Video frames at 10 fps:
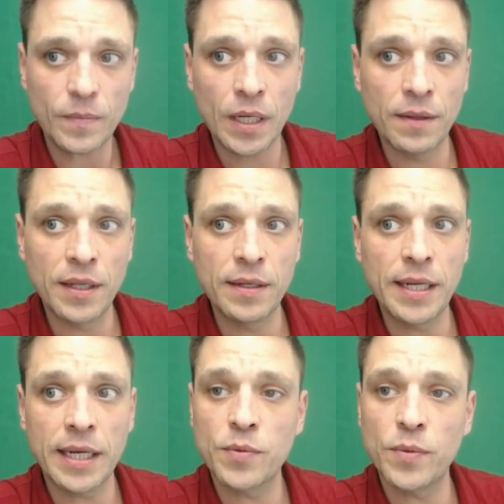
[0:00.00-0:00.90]
The
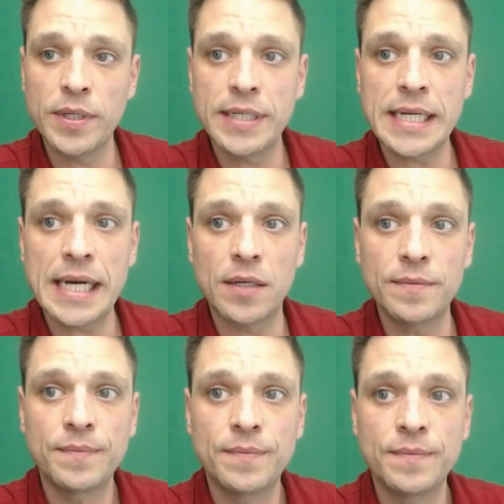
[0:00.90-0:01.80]
next one
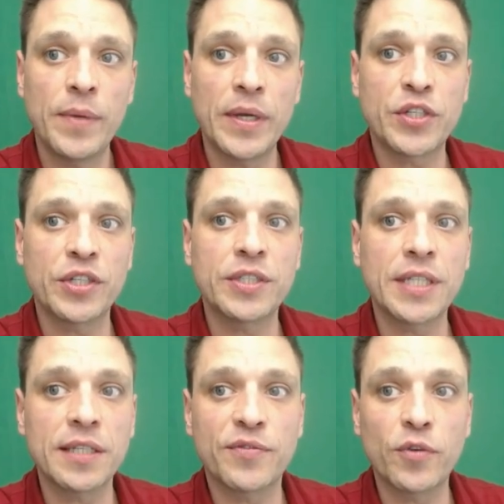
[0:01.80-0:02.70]
down, make sure you're
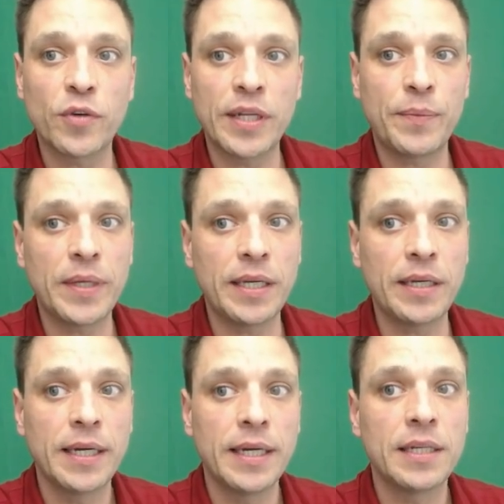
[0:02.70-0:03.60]
set to 40p.